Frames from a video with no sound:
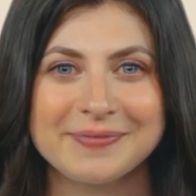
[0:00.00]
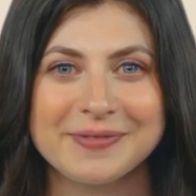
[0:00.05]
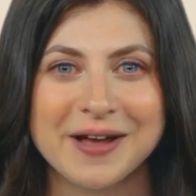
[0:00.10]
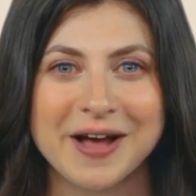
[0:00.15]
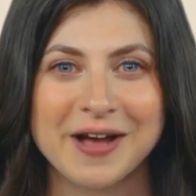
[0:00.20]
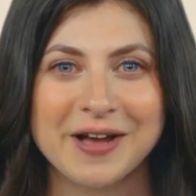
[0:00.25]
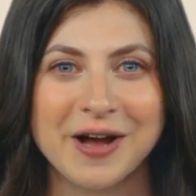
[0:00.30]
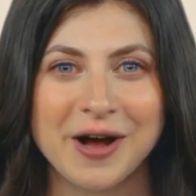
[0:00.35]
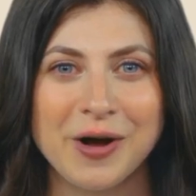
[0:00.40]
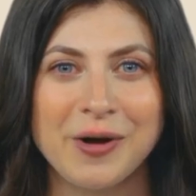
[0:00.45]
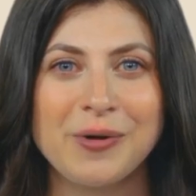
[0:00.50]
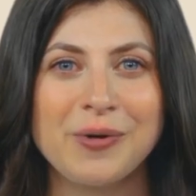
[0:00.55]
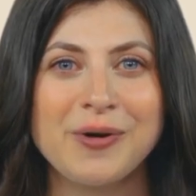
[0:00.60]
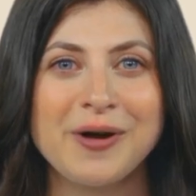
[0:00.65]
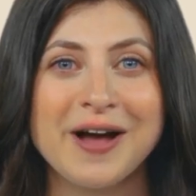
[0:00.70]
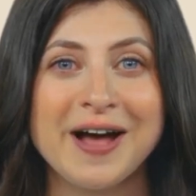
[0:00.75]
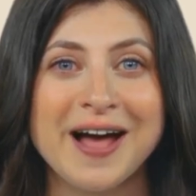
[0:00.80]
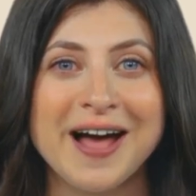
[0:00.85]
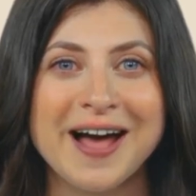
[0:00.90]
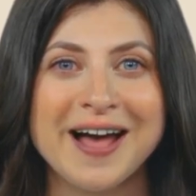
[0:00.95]

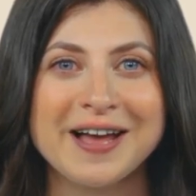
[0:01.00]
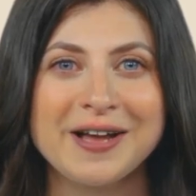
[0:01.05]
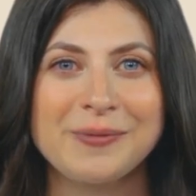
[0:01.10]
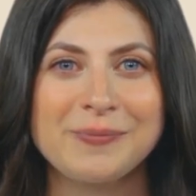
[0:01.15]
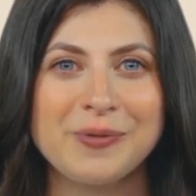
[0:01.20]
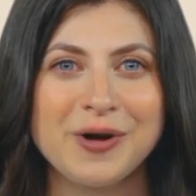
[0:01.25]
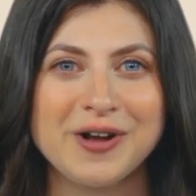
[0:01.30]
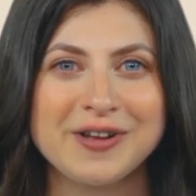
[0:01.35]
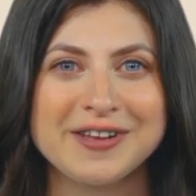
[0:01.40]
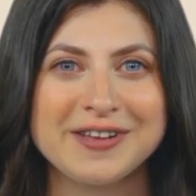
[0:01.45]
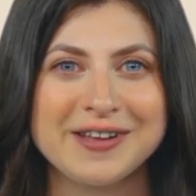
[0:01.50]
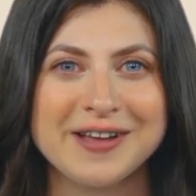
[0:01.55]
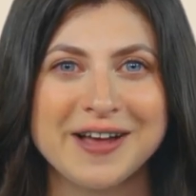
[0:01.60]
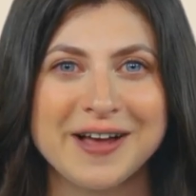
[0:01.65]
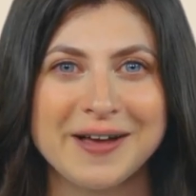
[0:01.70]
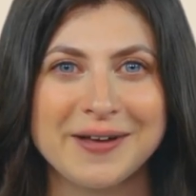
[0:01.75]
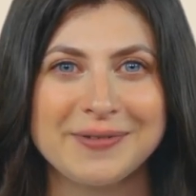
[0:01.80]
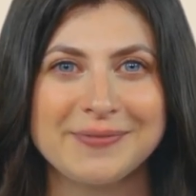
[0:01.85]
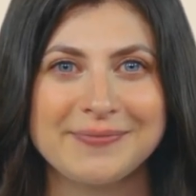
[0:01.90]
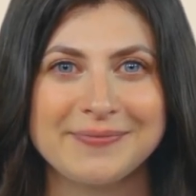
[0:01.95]
Hello, I am
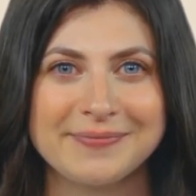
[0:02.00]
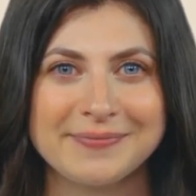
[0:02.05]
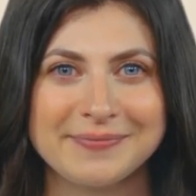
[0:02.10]
Monica.